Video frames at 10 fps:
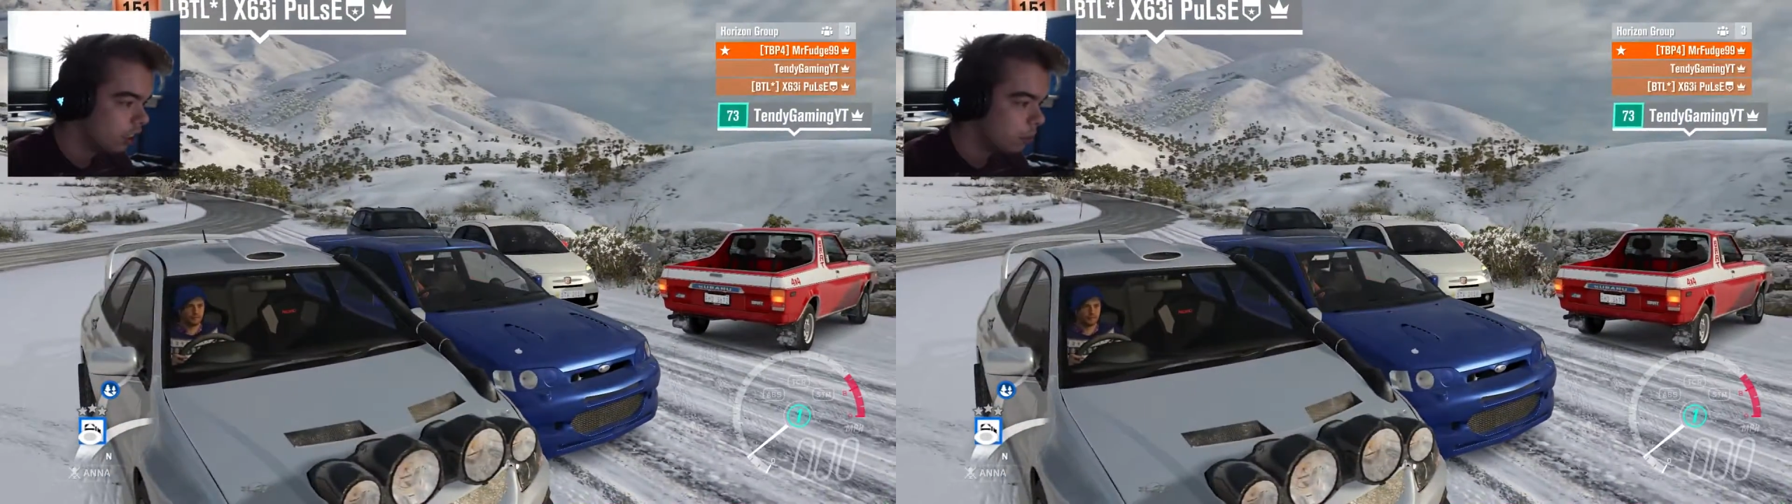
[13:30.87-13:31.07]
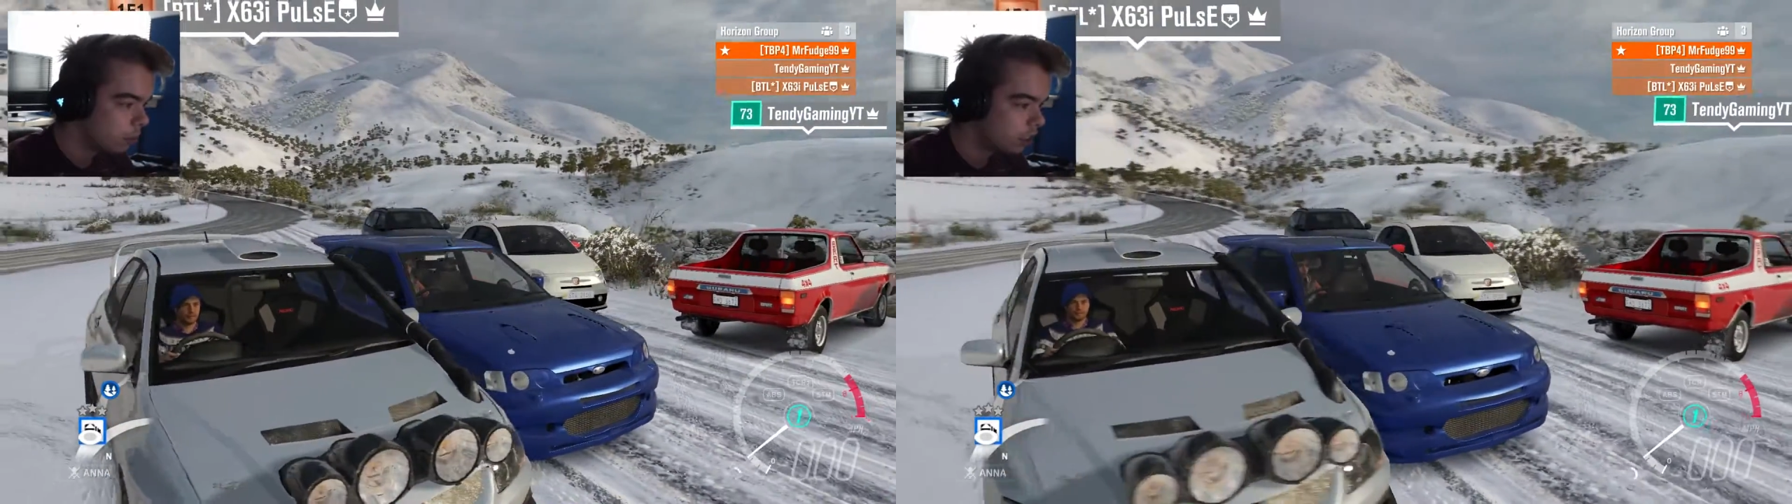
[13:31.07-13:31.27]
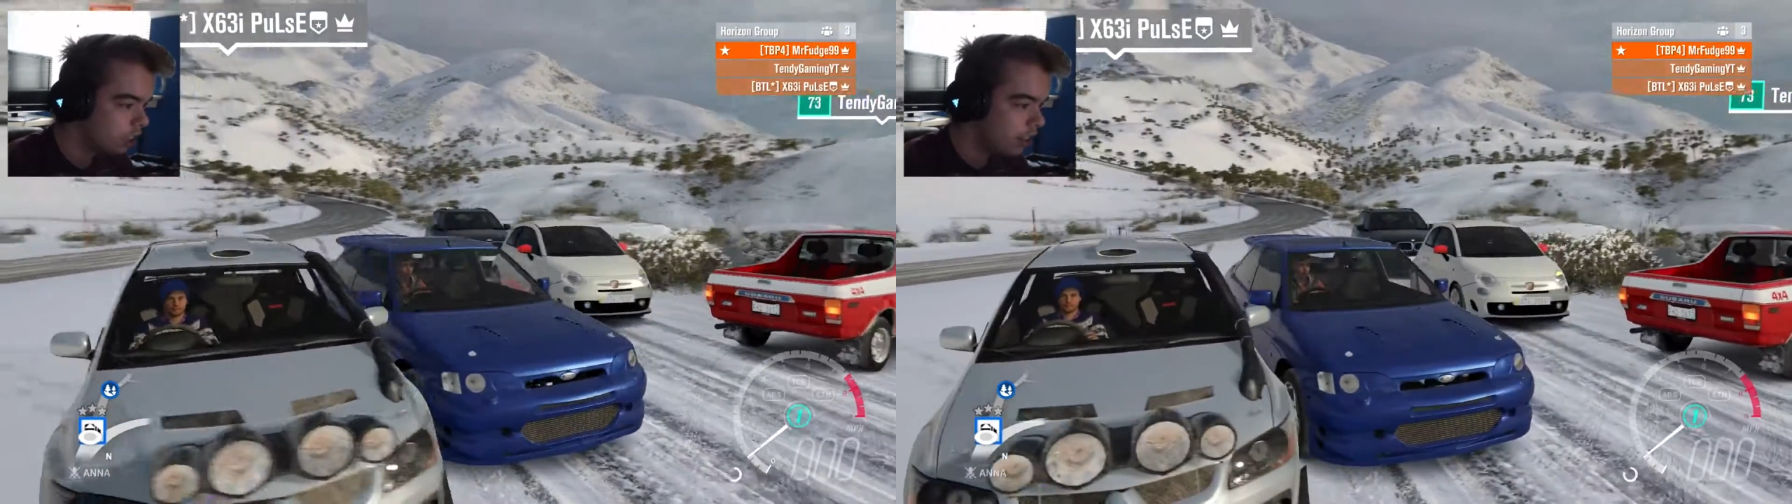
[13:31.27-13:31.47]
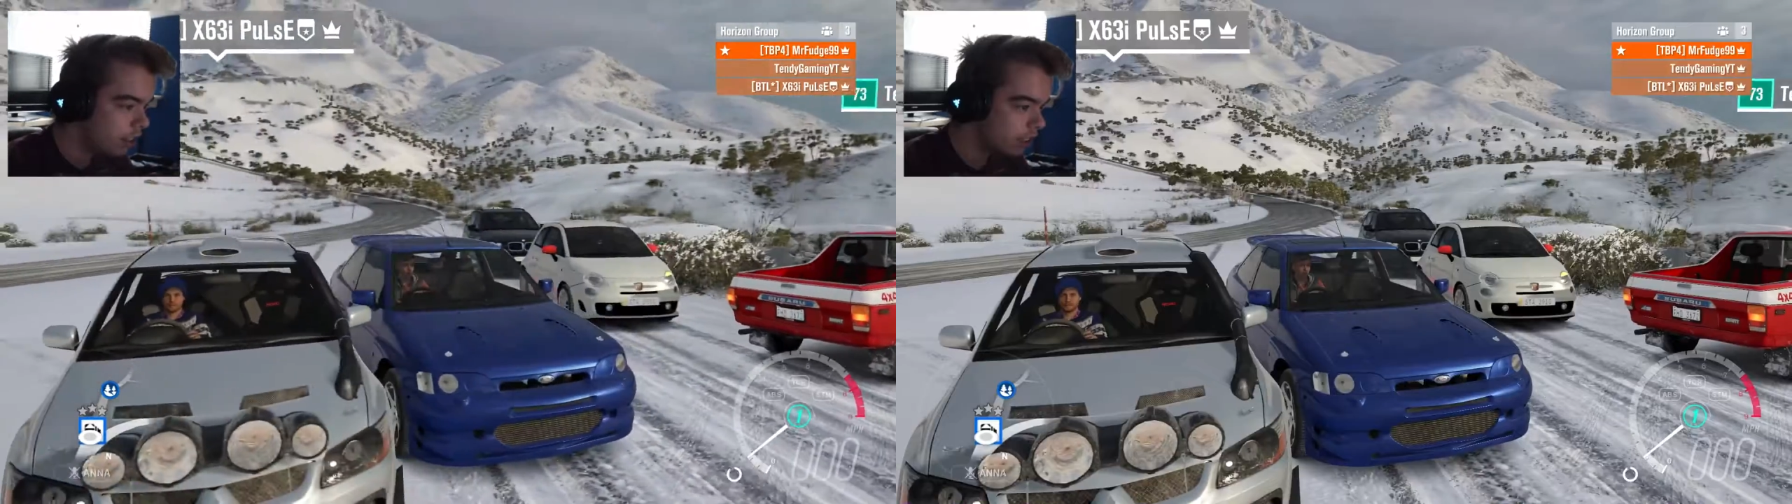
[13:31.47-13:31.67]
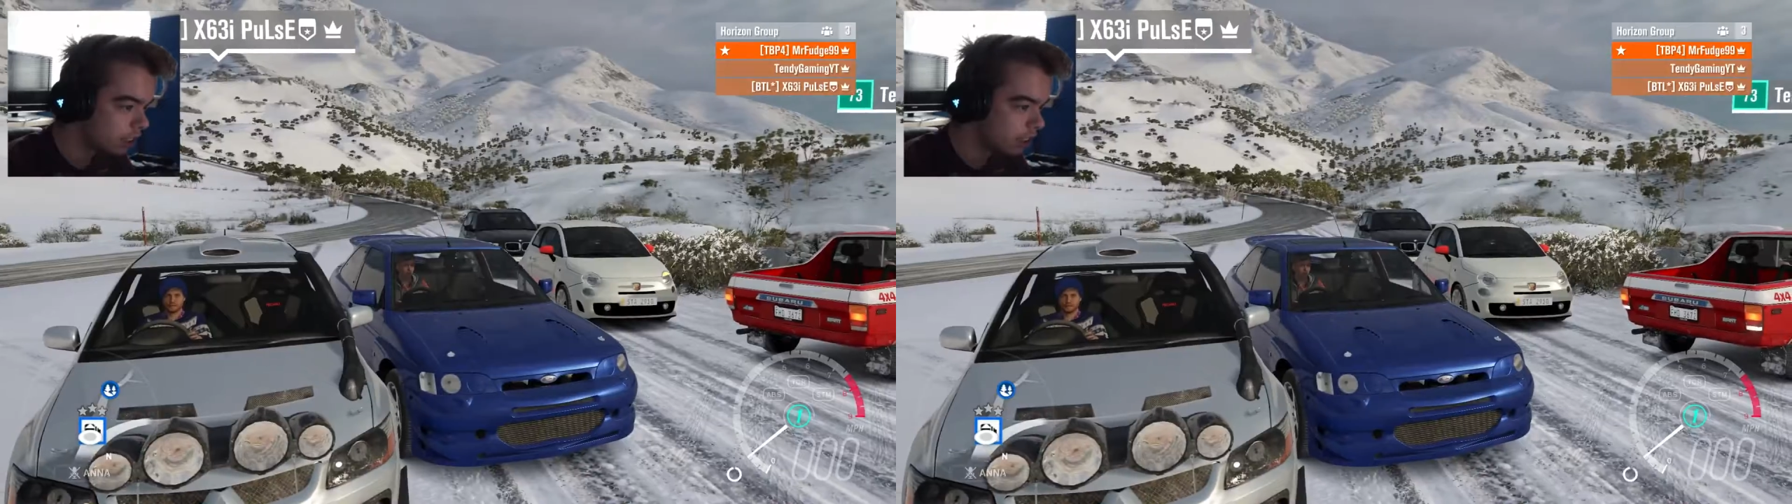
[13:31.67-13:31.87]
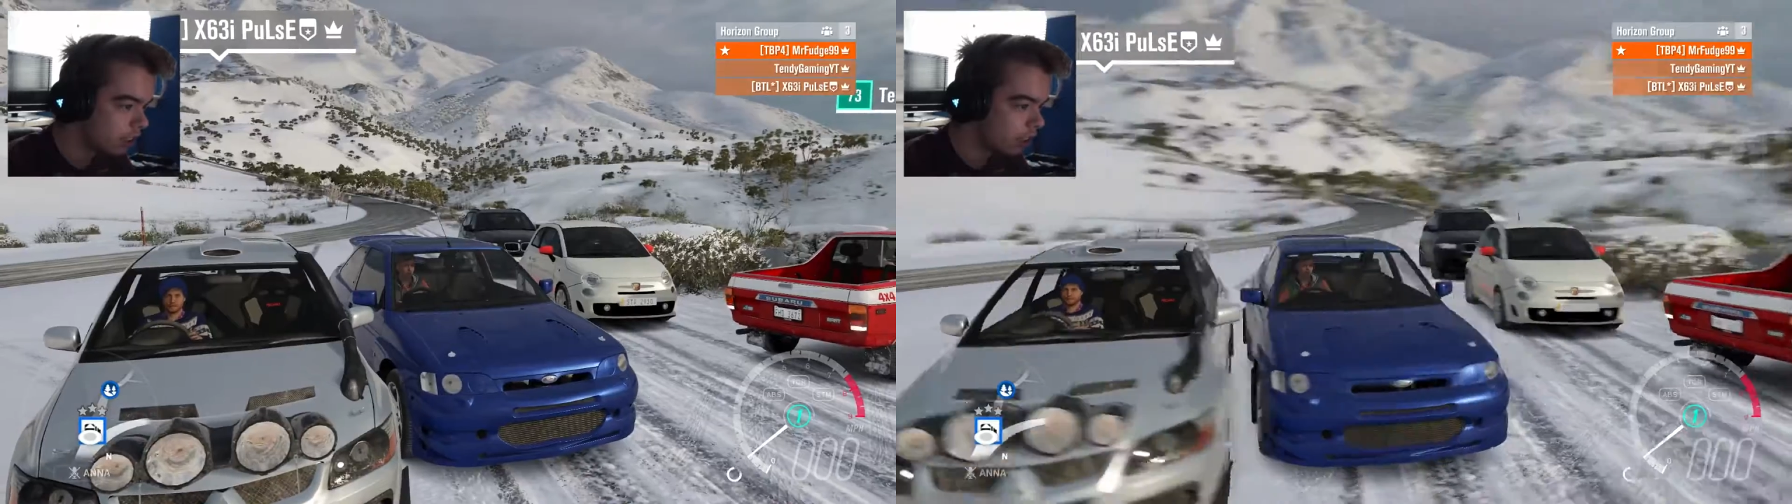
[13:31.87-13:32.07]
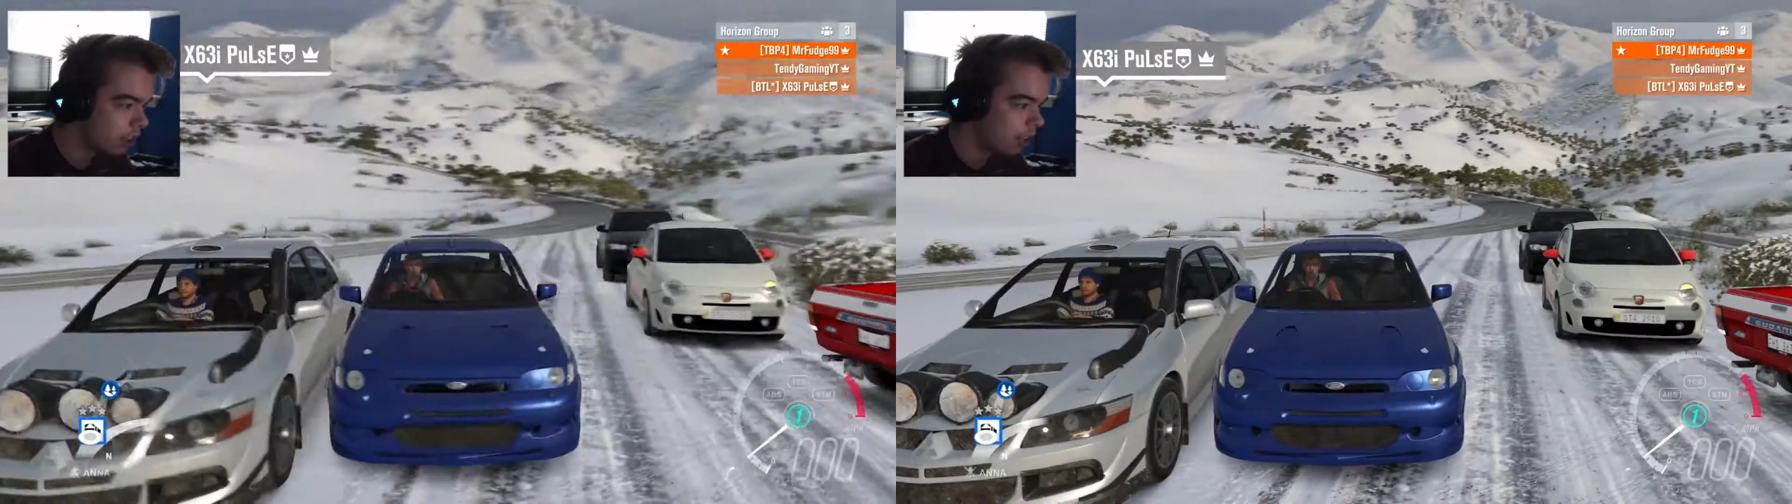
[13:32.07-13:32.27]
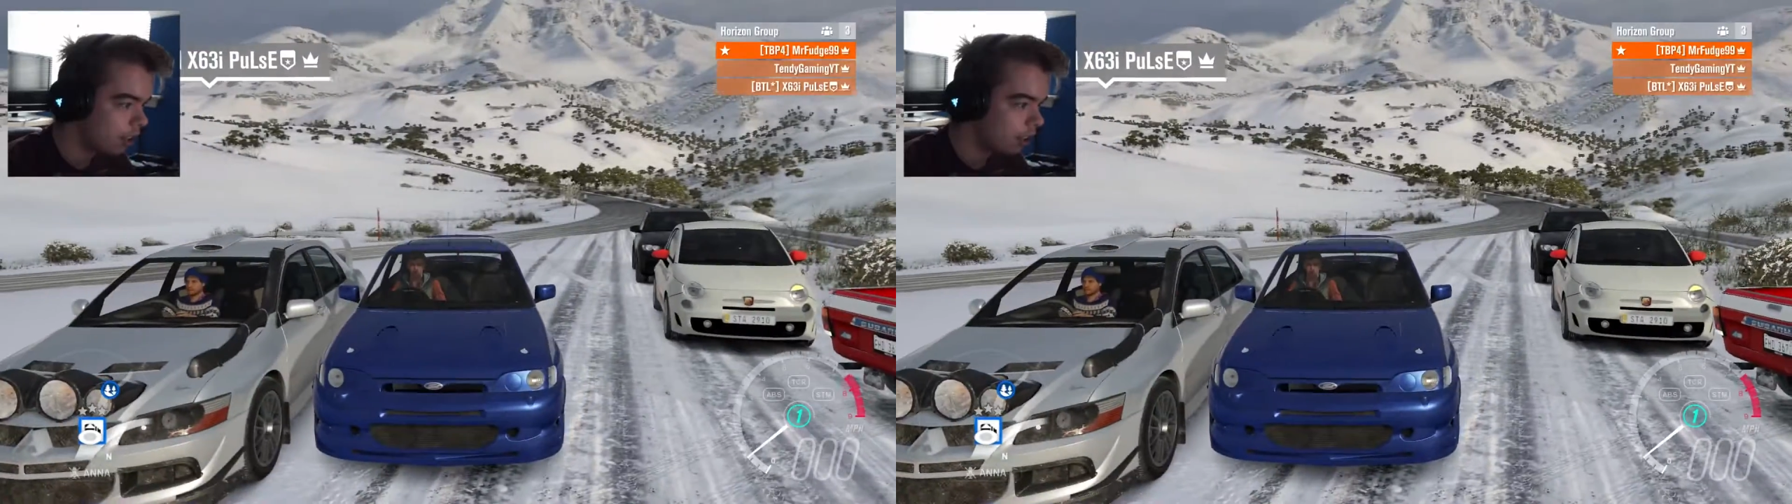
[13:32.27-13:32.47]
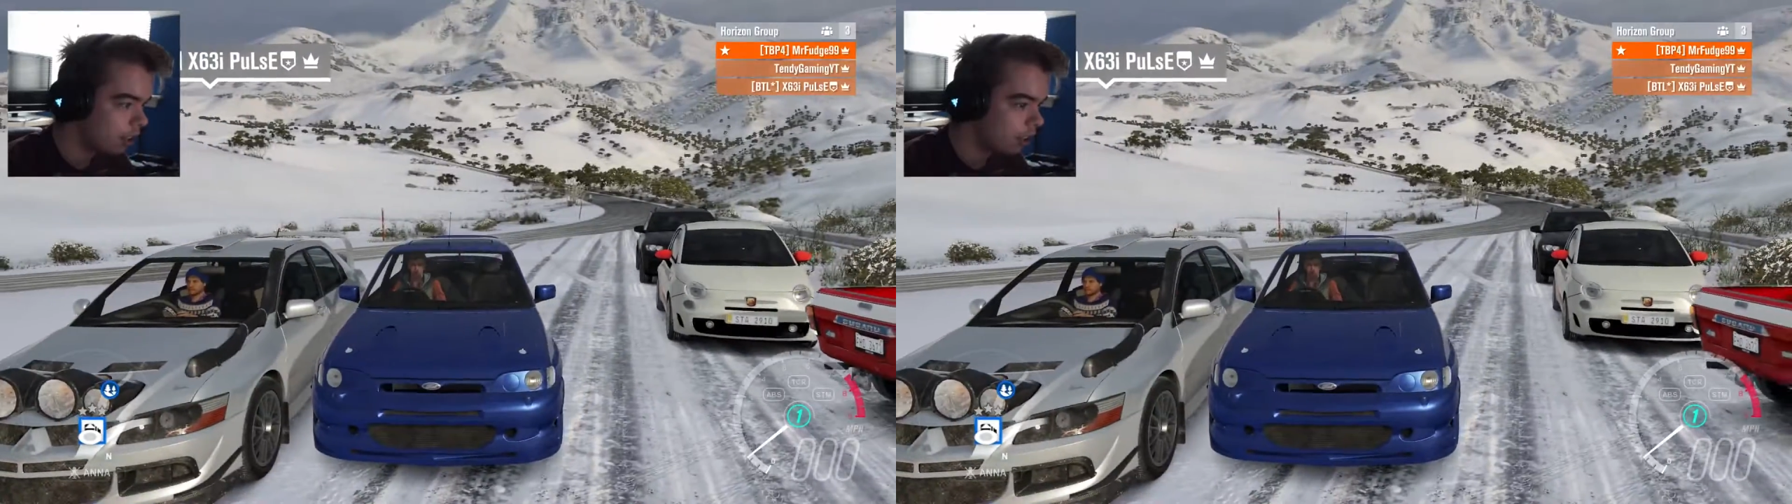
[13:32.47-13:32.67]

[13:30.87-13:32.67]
No, but seriously though, like,